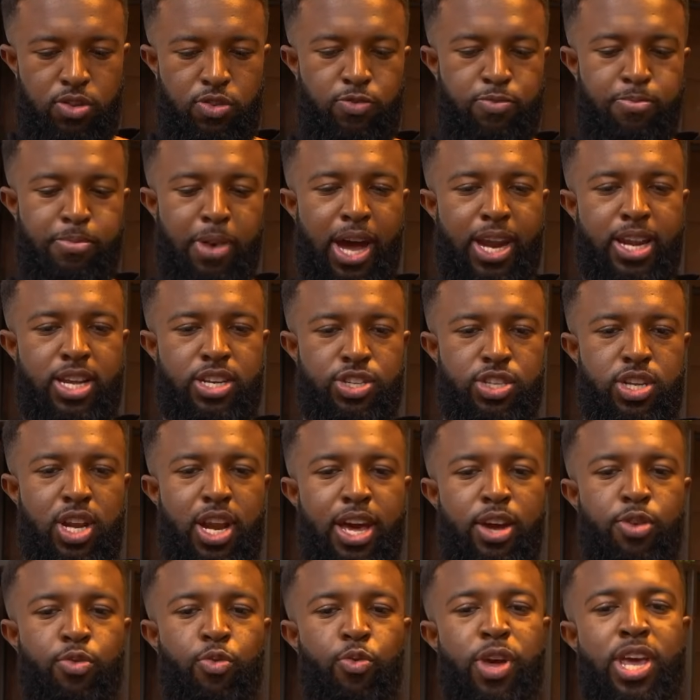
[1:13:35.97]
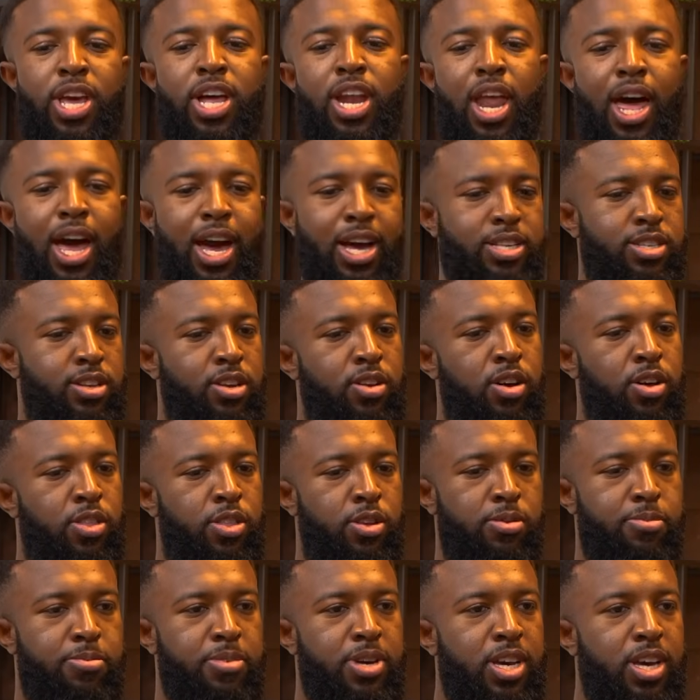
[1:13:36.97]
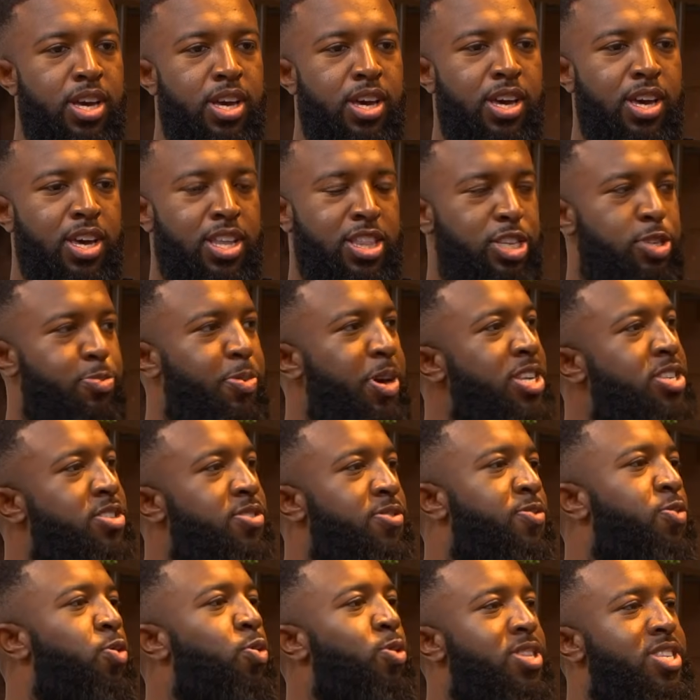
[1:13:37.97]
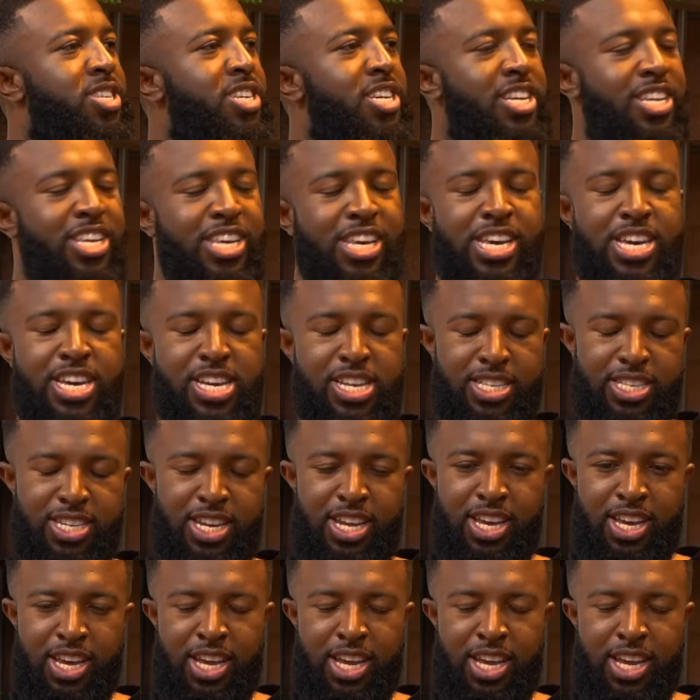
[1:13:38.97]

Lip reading: you've managed to like realize a lot of them in the space of 14 years.